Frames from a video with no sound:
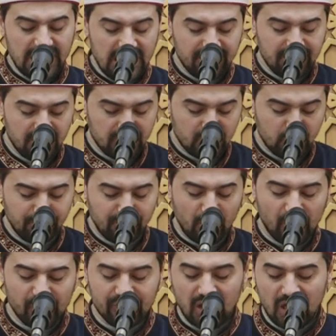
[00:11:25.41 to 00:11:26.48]
evil to
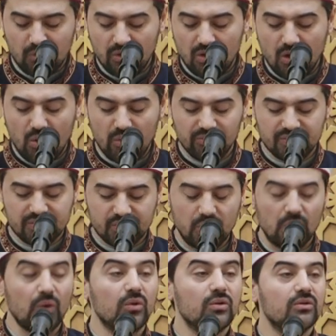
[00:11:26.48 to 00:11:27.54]
both our own
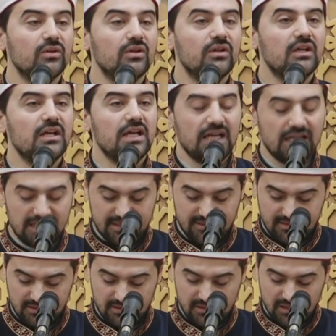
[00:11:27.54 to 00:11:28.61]
soul
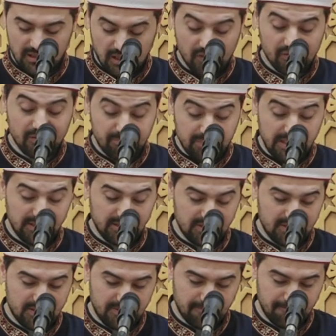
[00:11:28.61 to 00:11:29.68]
and other
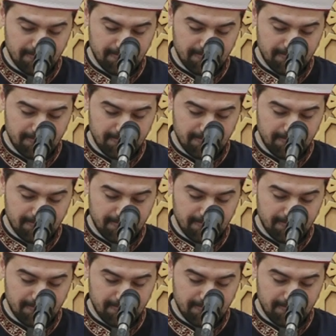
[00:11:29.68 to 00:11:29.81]
beings.